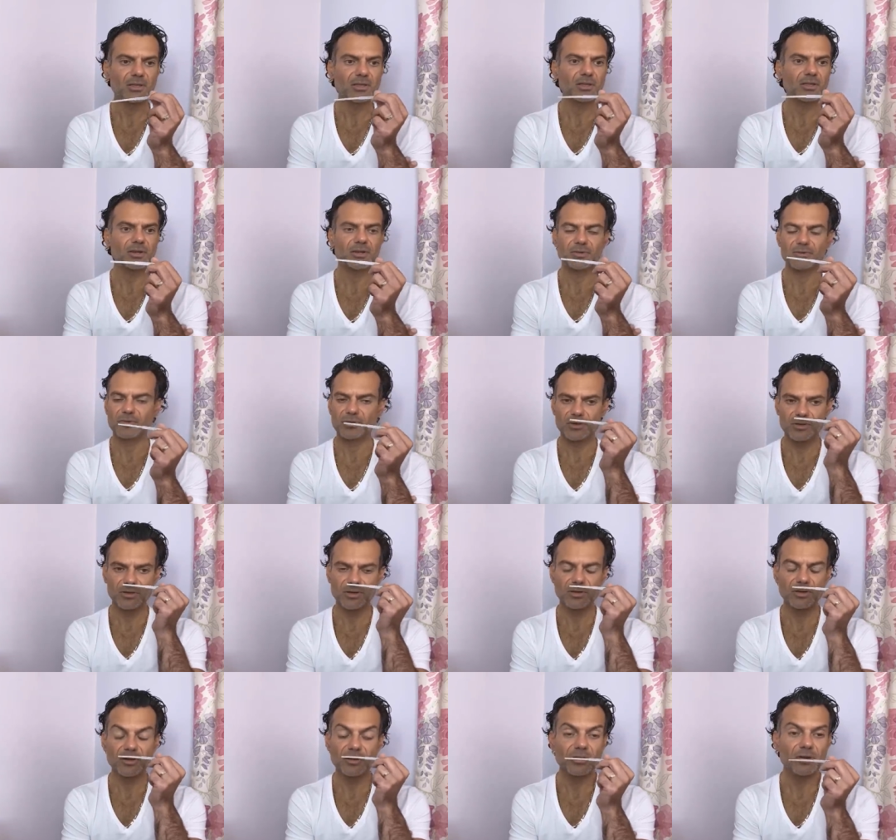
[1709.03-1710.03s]
you know,
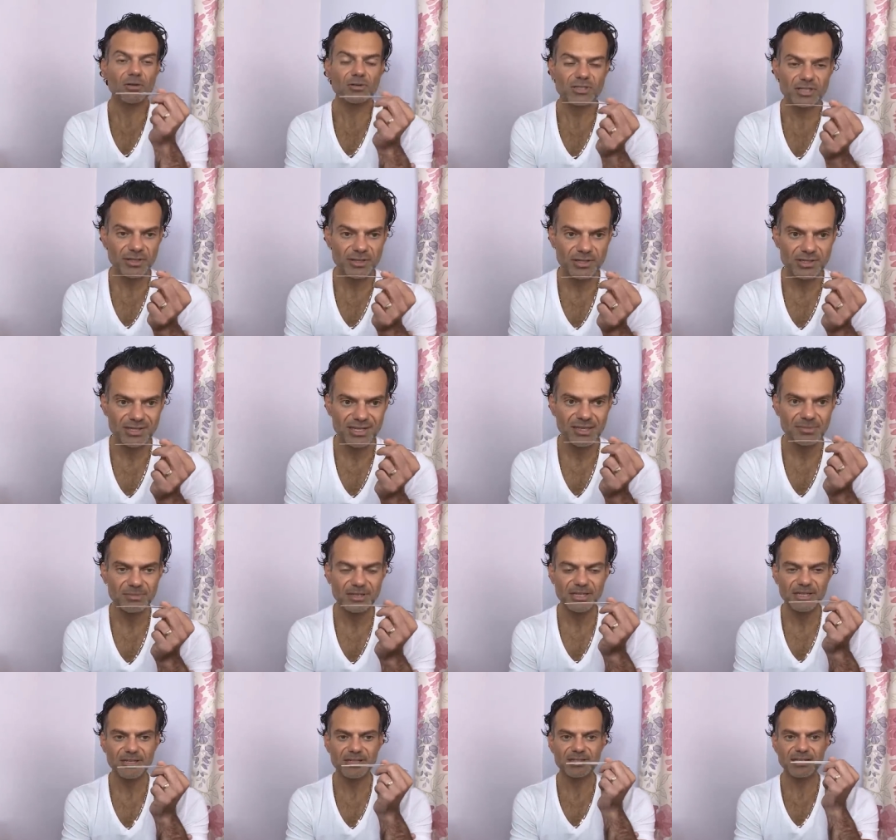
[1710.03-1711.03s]
not in the same
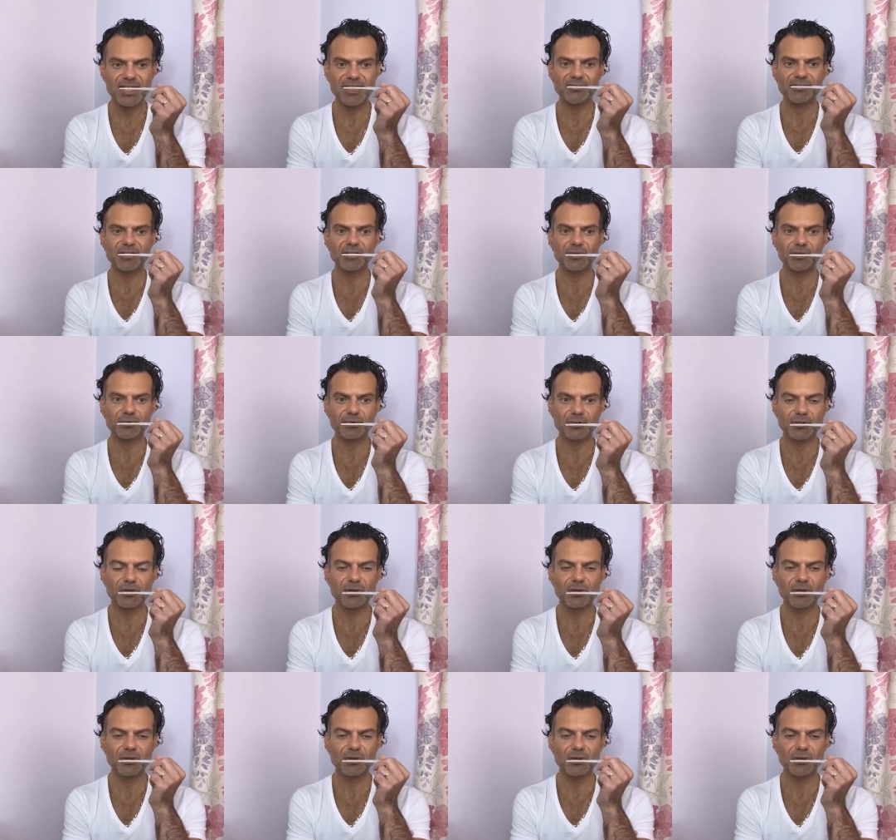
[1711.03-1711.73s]
league as Avignon,